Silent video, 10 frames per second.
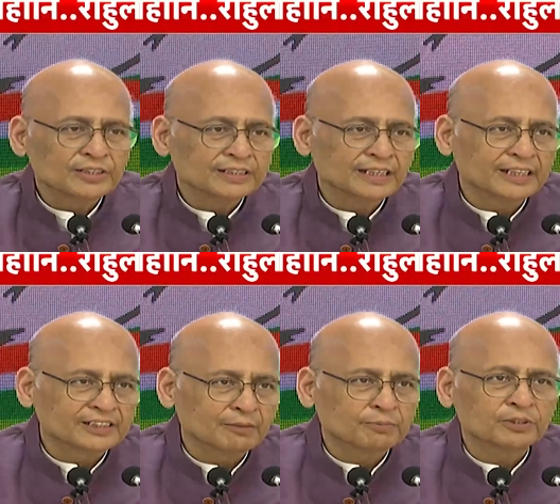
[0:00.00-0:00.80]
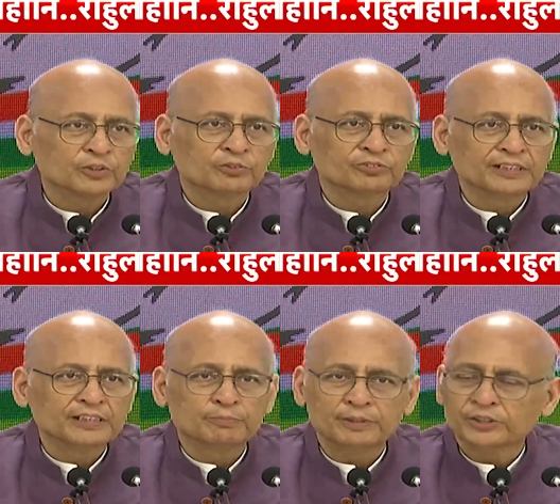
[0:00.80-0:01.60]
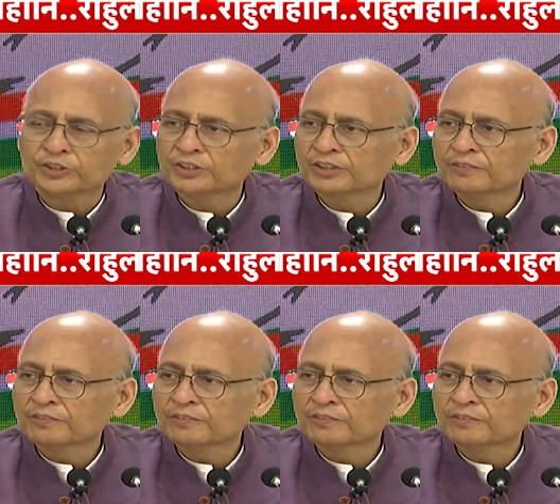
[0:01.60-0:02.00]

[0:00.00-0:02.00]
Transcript: is an exception to free speech.